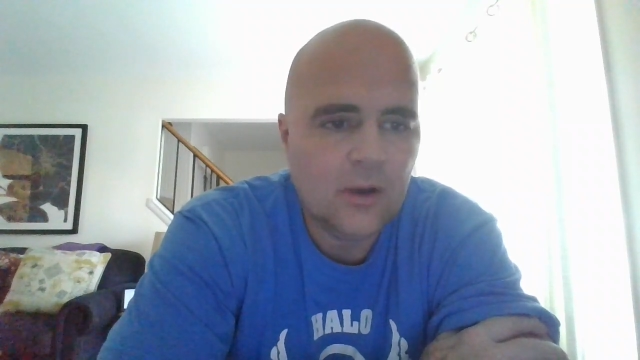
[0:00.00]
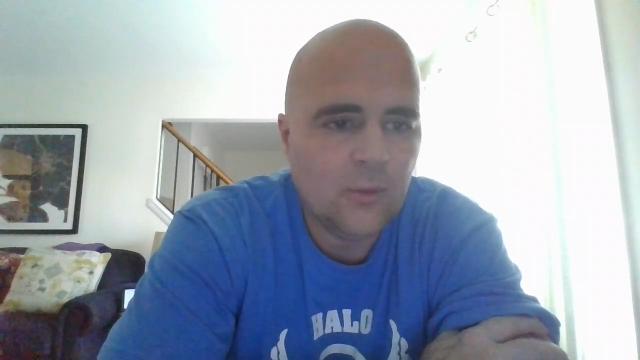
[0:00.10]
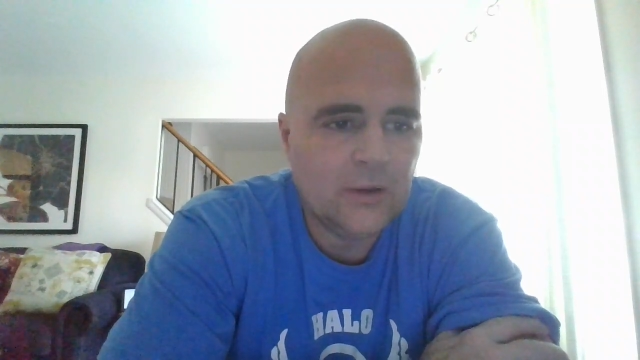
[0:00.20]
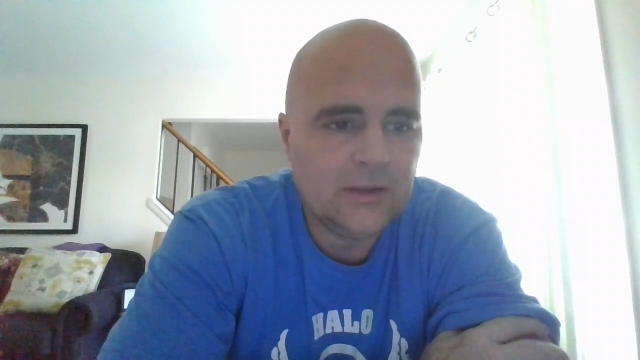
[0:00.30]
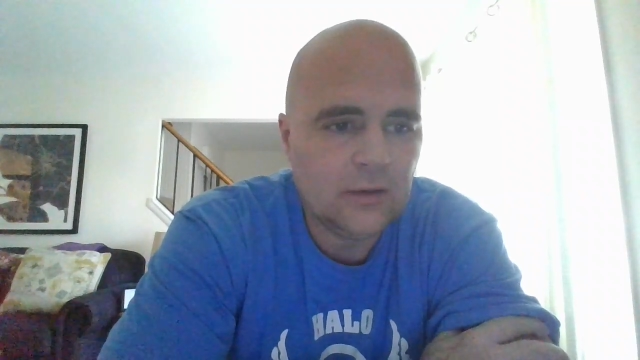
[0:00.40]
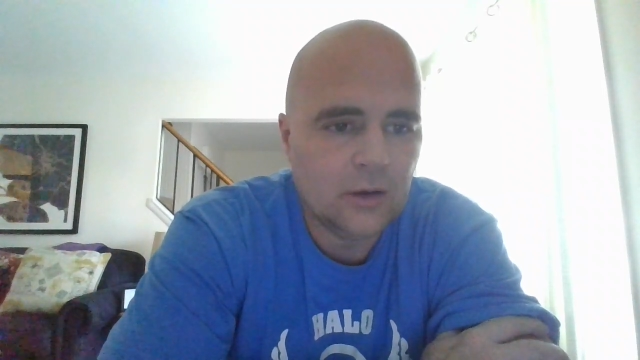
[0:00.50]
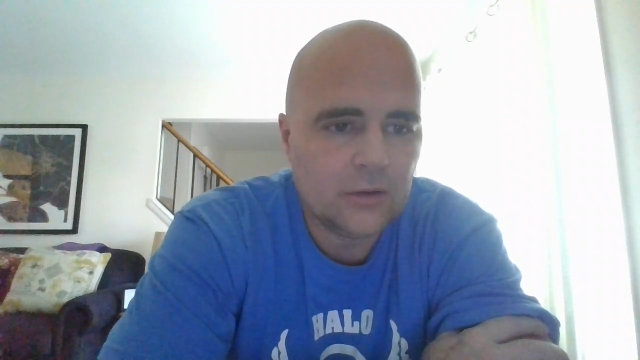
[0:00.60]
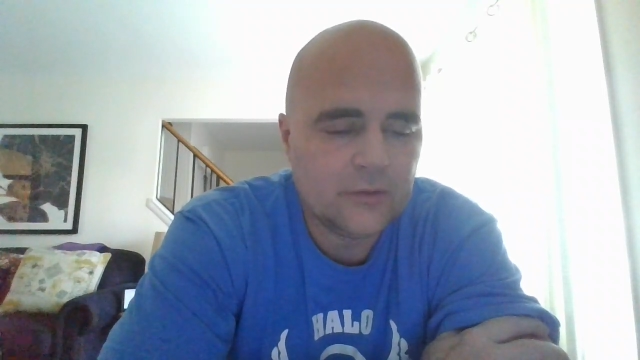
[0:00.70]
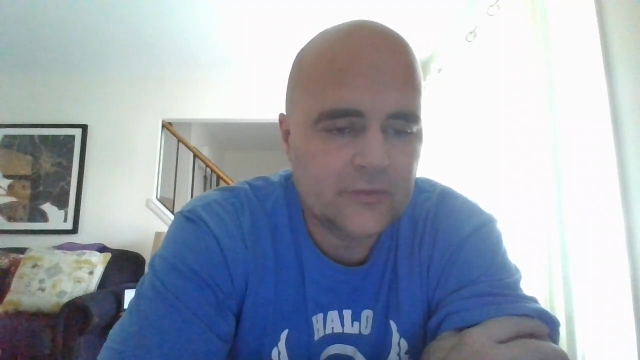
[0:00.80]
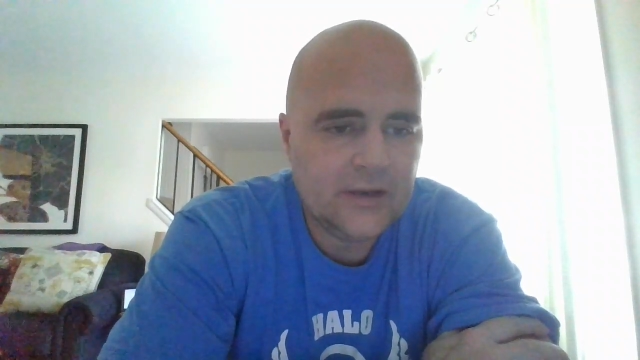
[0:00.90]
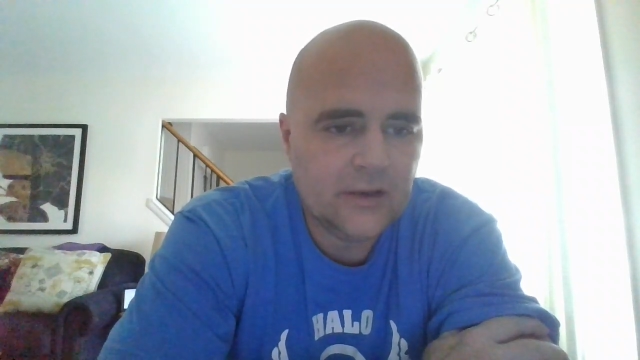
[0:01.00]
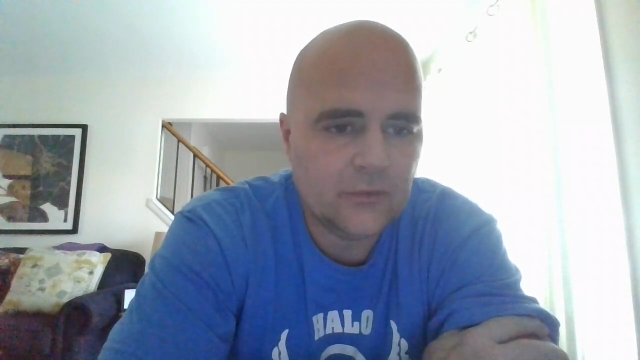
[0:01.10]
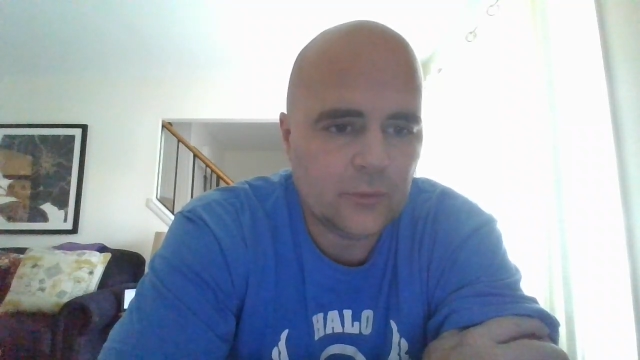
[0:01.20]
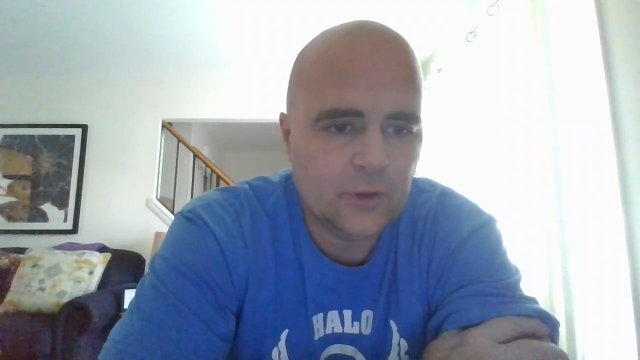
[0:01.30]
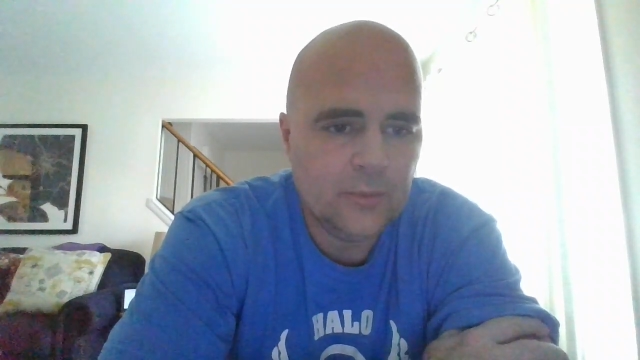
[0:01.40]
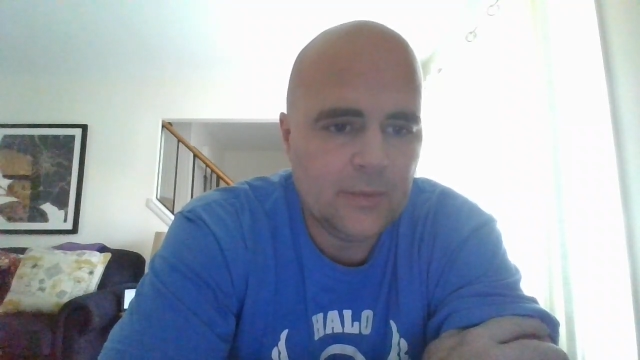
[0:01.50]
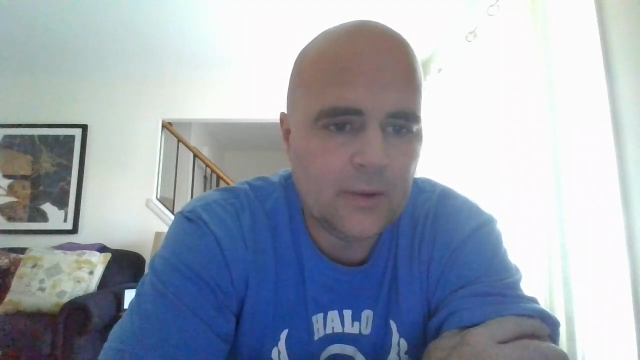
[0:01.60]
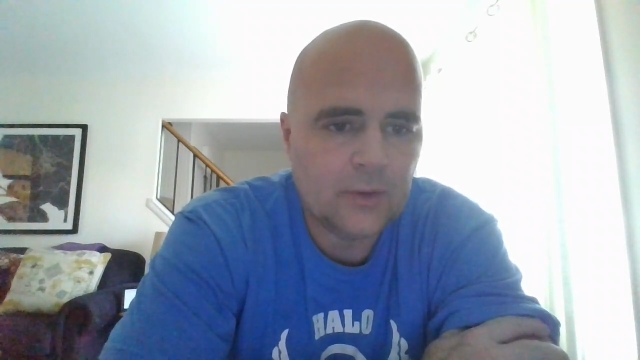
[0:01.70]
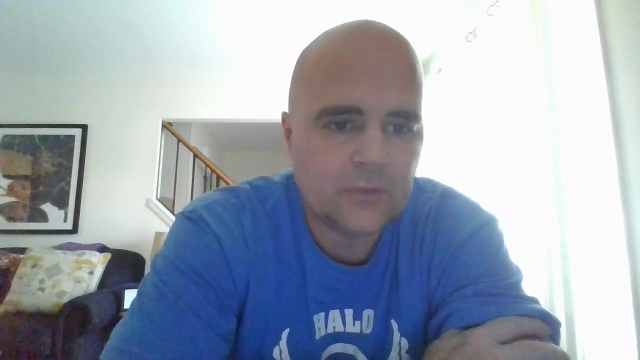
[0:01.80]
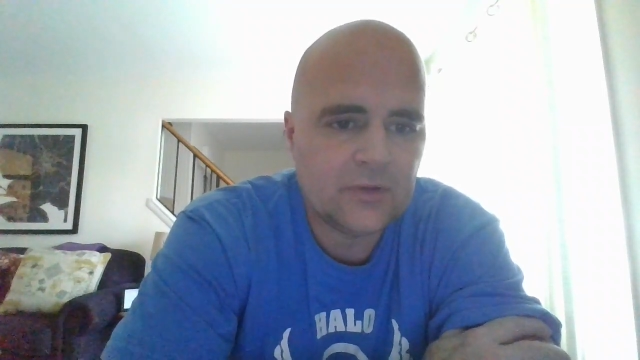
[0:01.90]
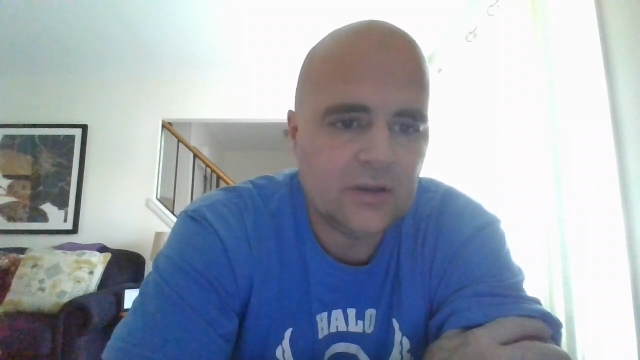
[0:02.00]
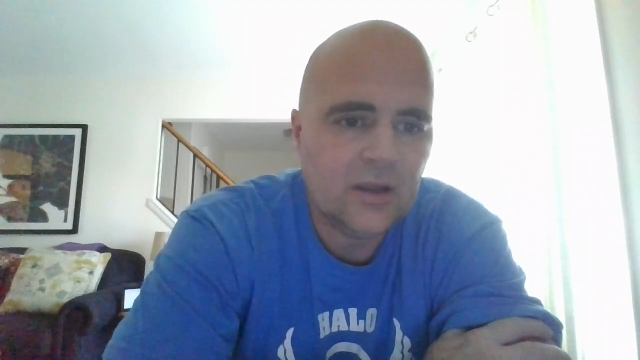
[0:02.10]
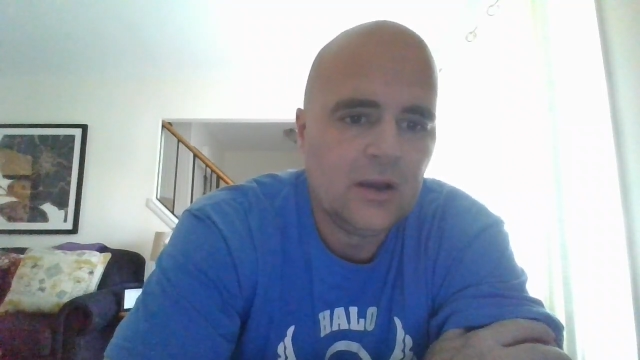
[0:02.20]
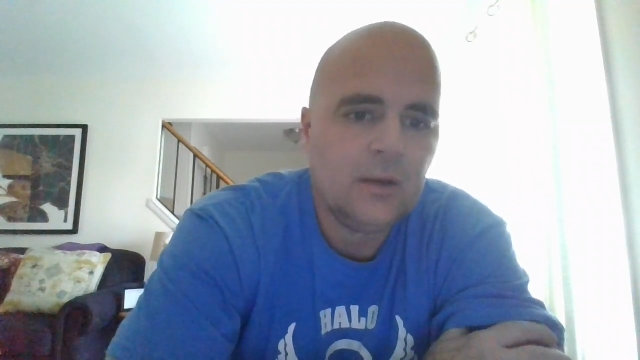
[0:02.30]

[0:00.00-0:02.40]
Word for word: when the longer videos will be posted,